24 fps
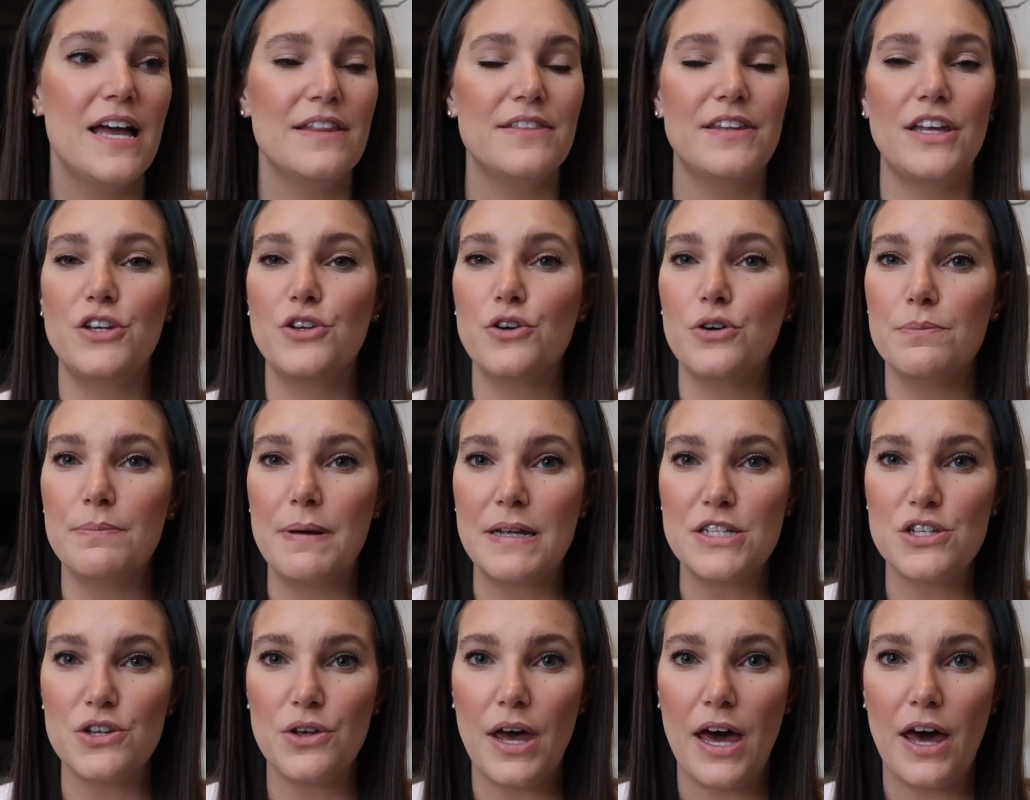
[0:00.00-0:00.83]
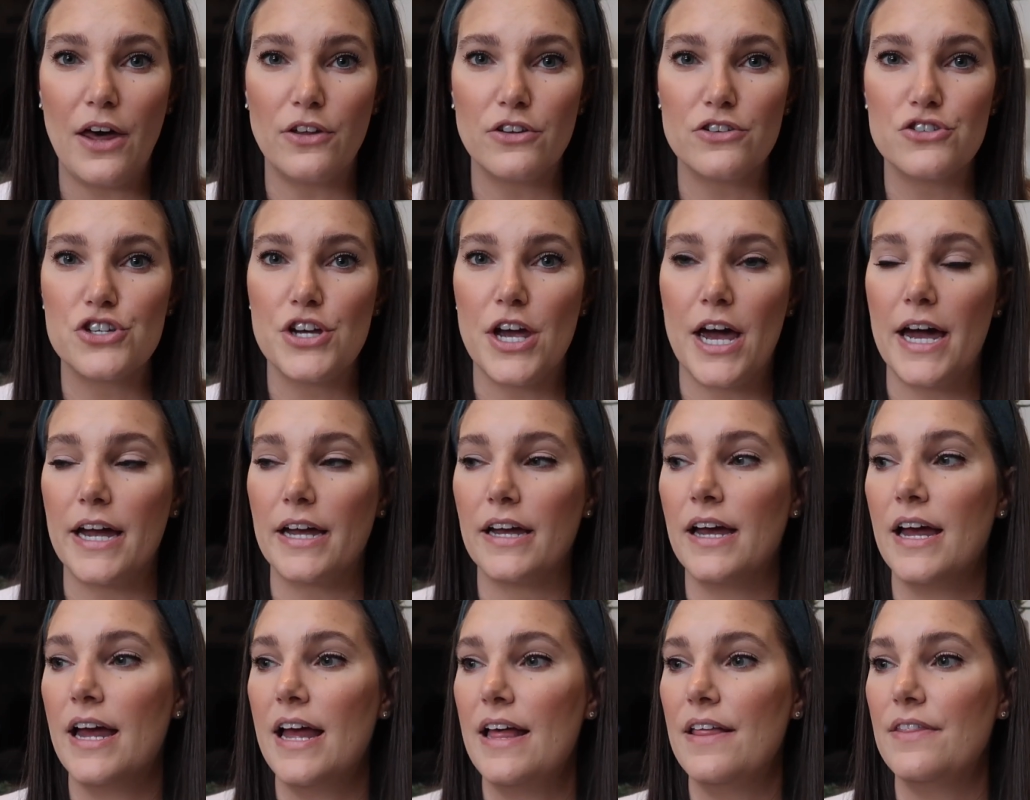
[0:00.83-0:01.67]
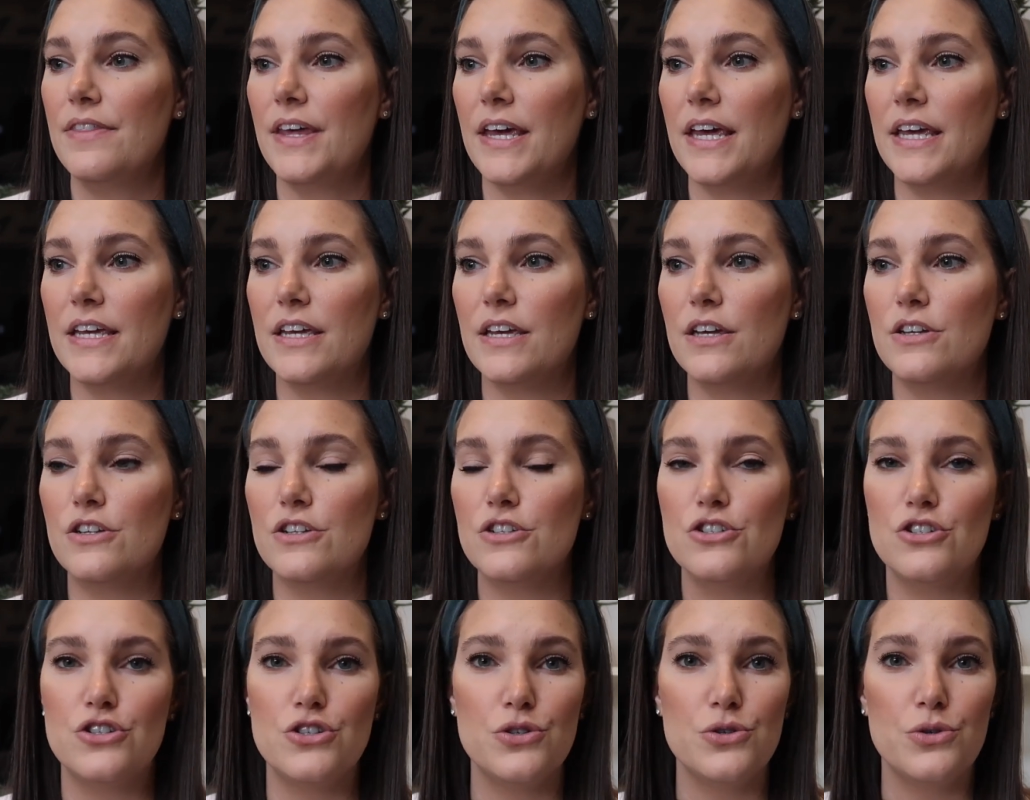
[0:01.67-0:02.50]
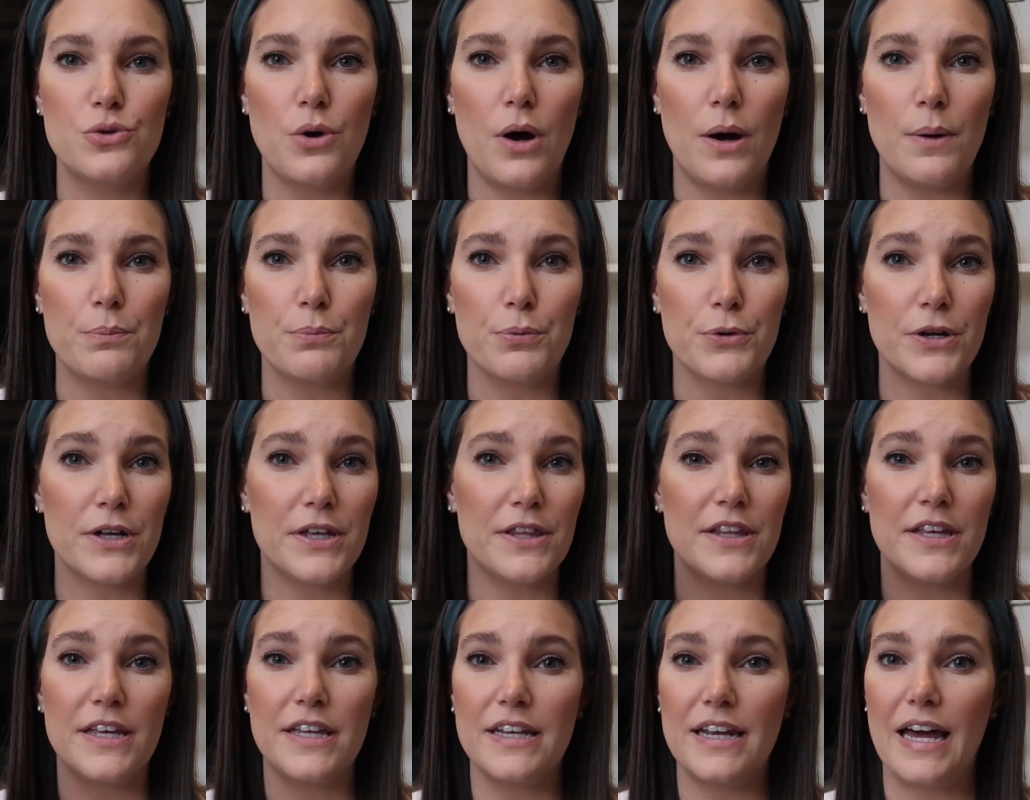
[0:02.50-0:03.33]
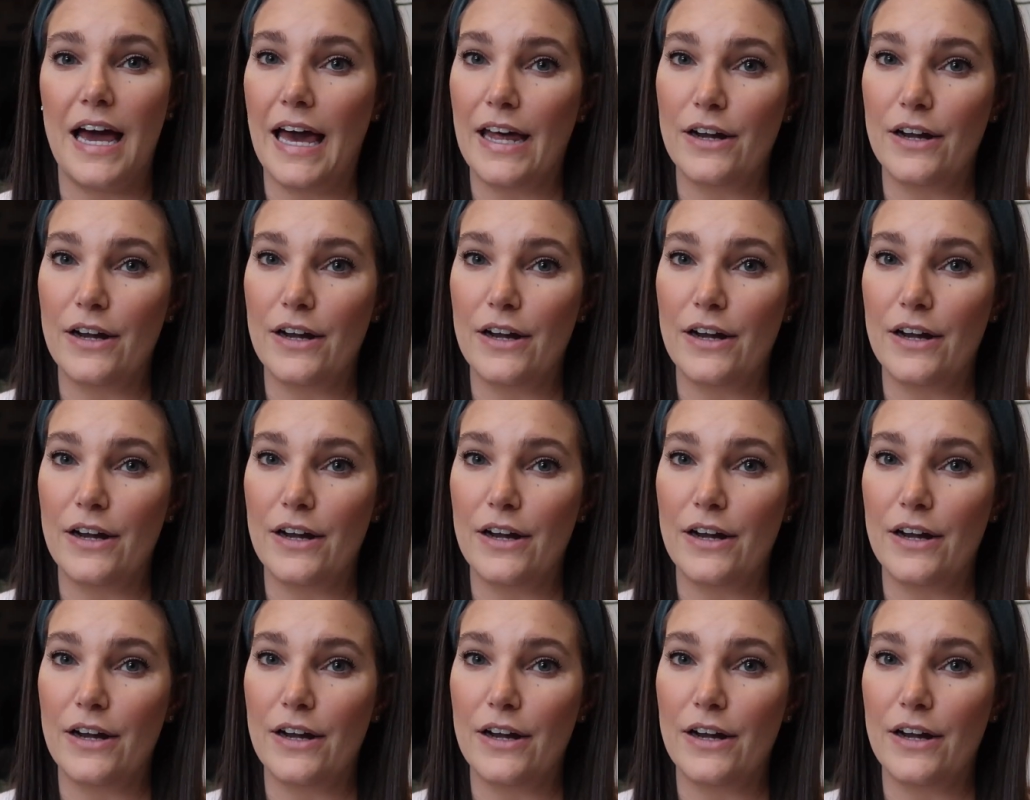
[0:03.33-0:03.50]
They do a mental health check. They do a breathing,